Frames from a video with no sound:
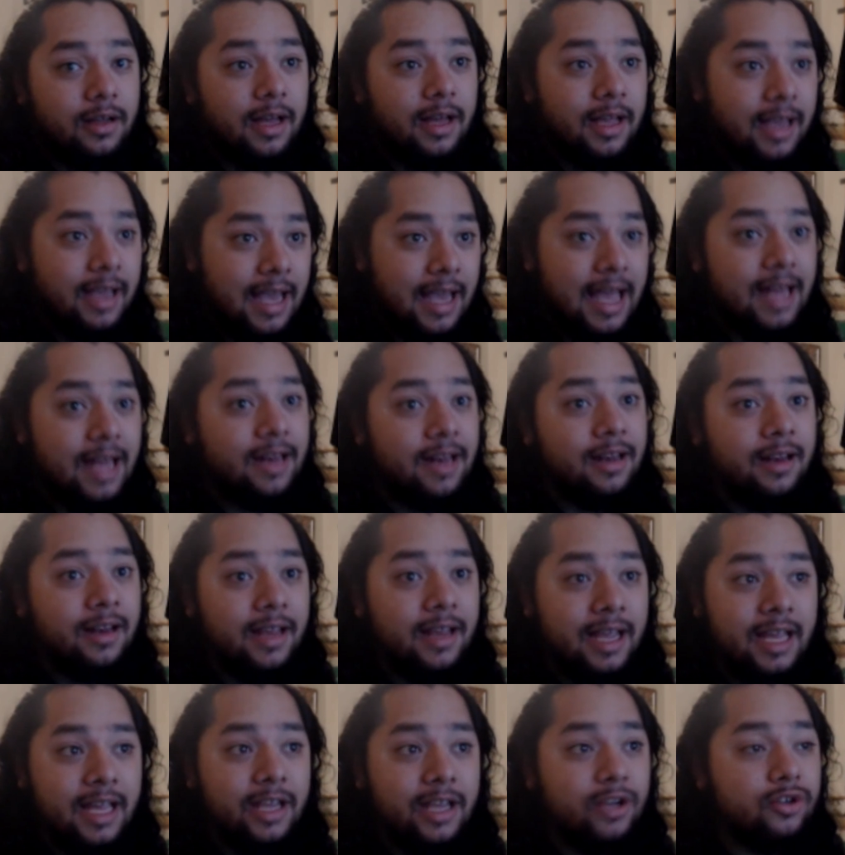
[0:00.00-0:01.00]
again
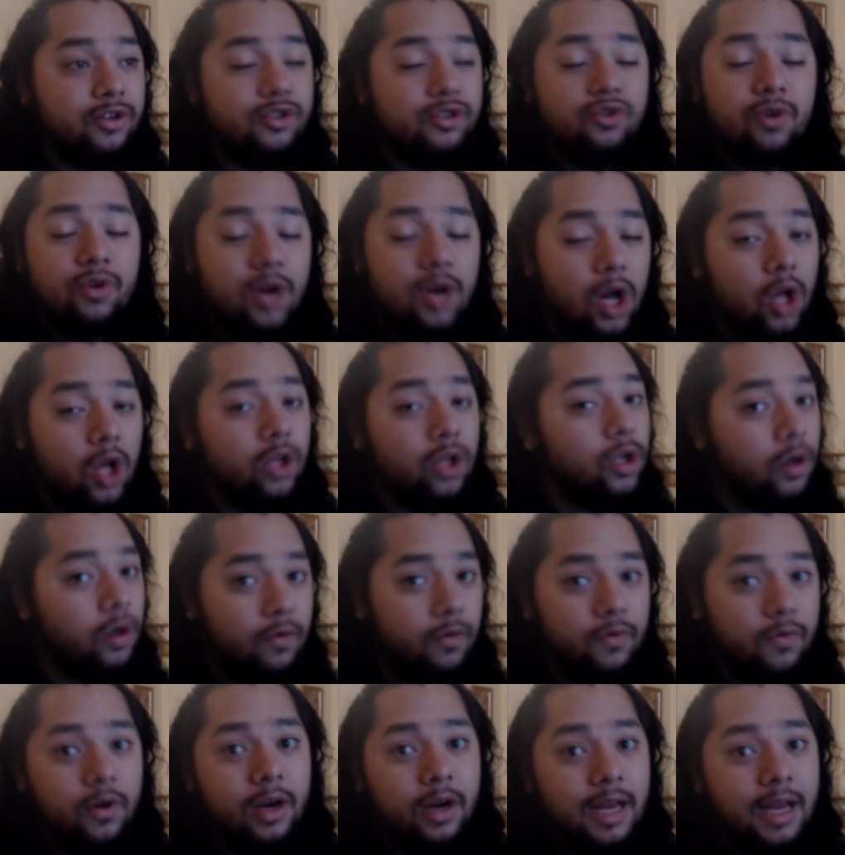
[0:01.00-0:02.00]
get used to it all
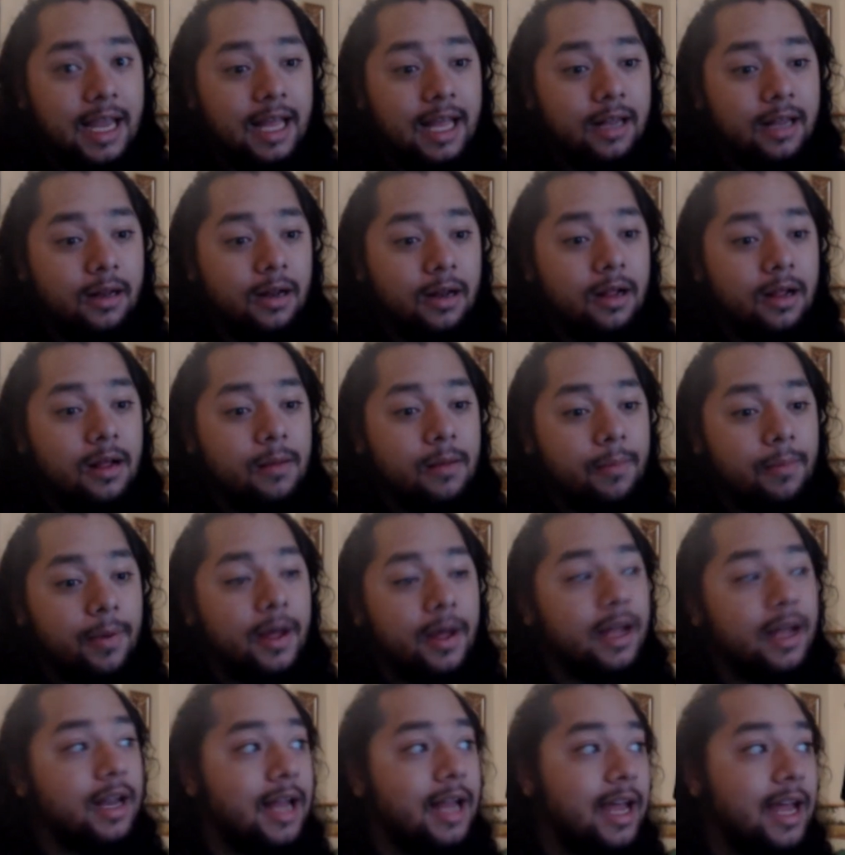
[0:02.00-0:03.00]
over again.
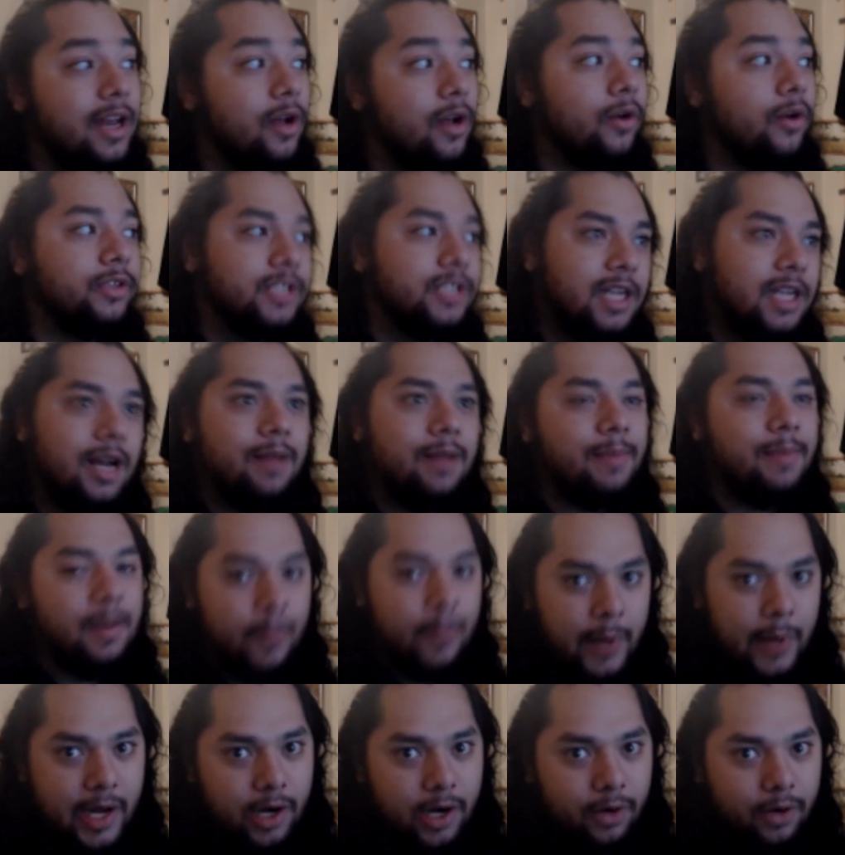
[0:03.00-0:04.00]
But I know it's going to be
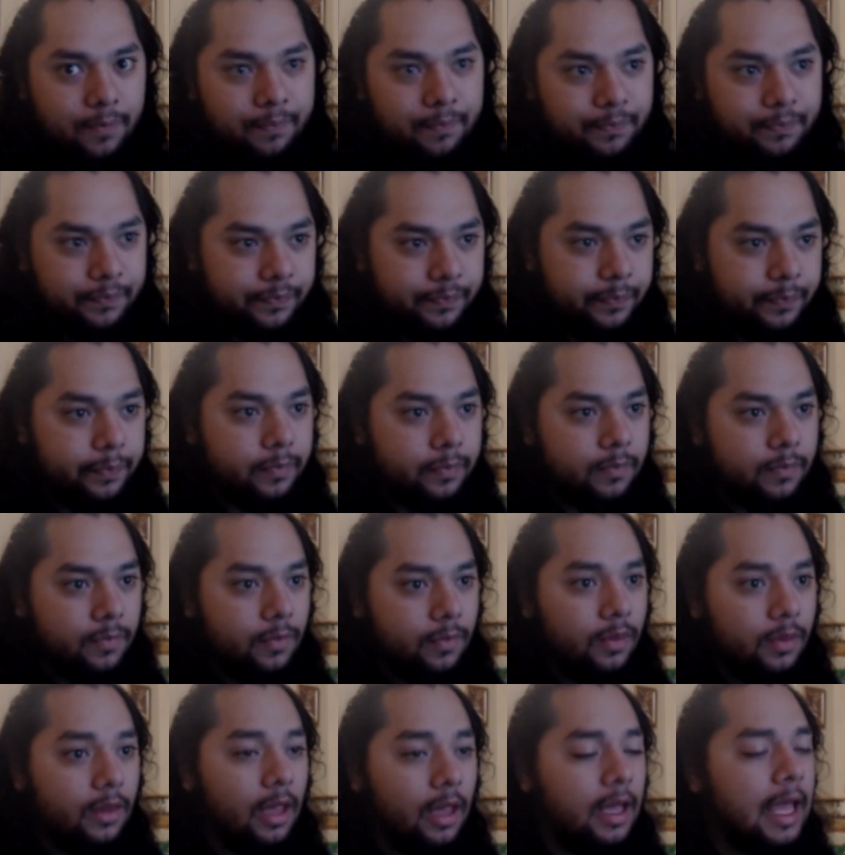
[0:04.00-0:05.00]
better,
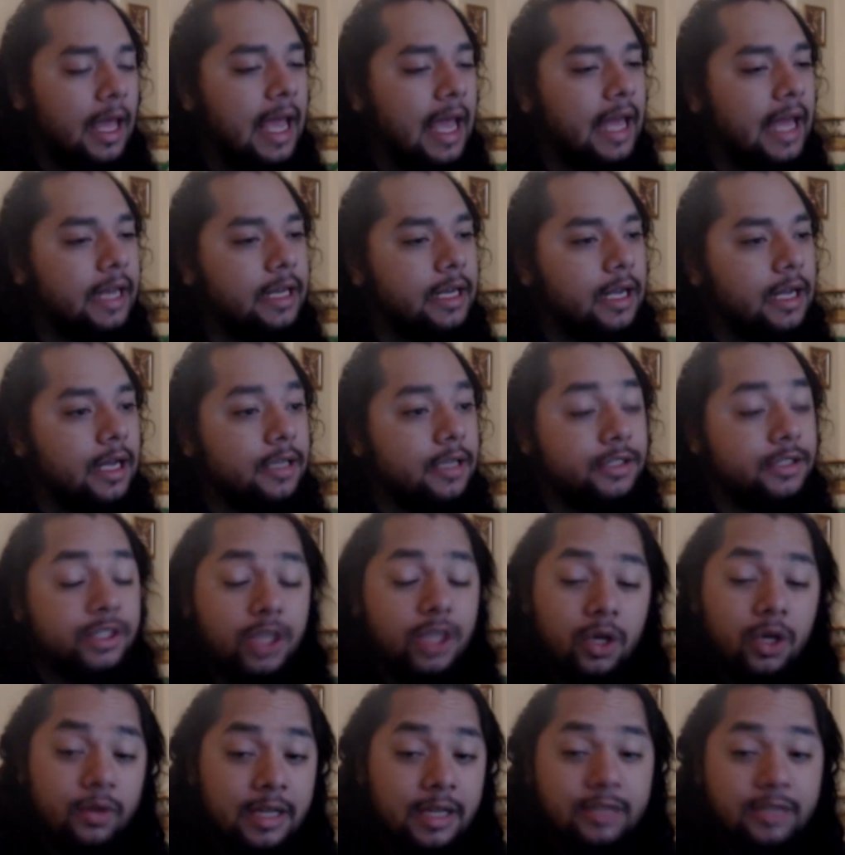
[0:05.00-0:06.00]
and uh,
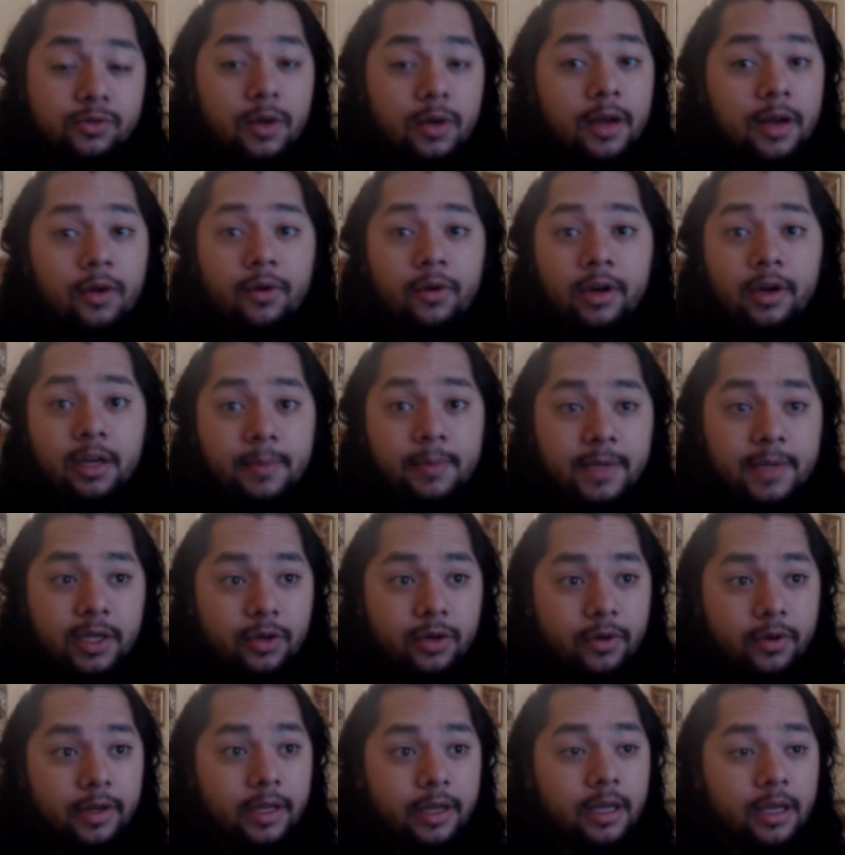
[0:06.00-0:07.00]
so that's what I'm going to be
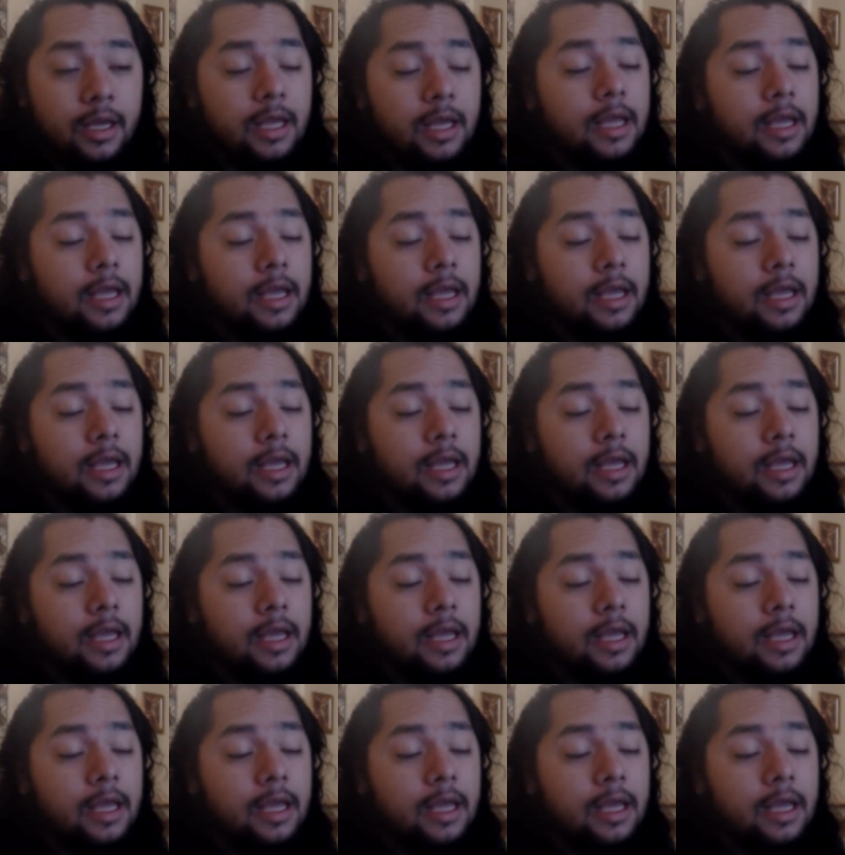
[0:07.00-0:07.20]
doing.